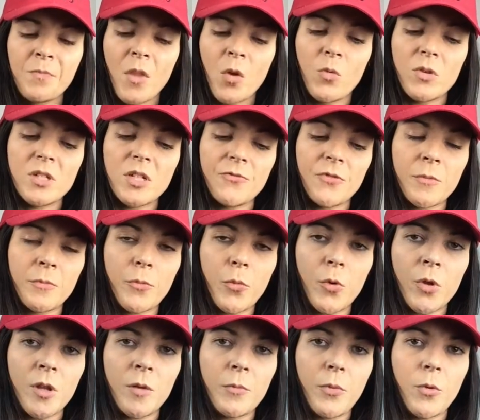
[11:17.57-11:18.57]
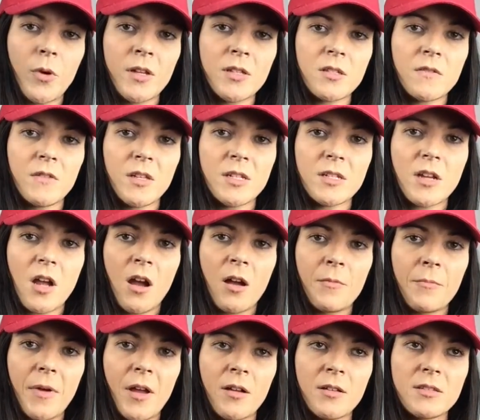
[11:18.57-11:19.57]
with different boiling points of these
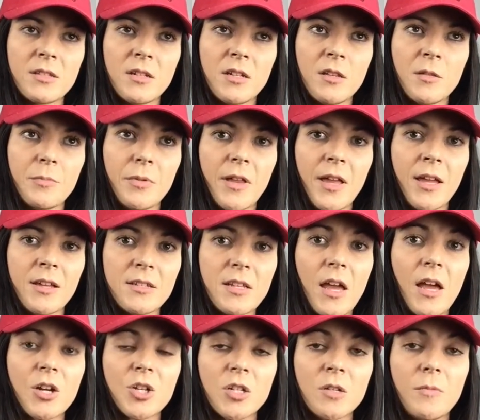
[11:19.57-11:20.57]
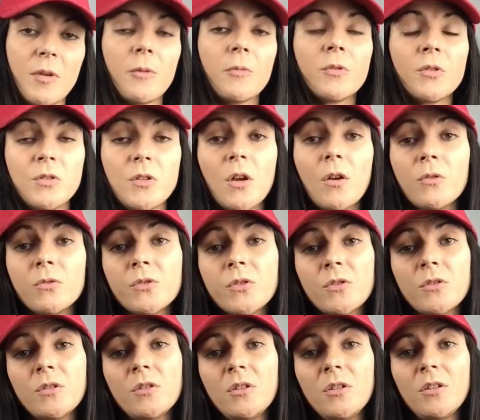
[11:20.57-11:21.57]
compounds into the plant to actually be able to
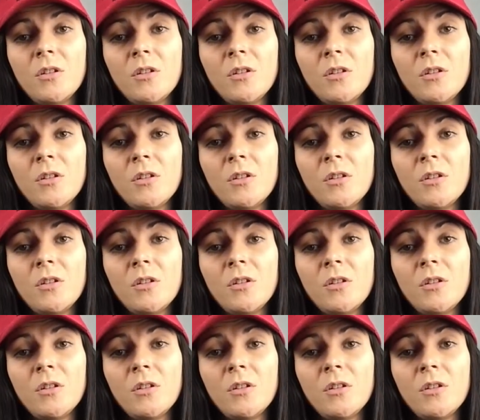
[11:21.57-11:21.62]
dose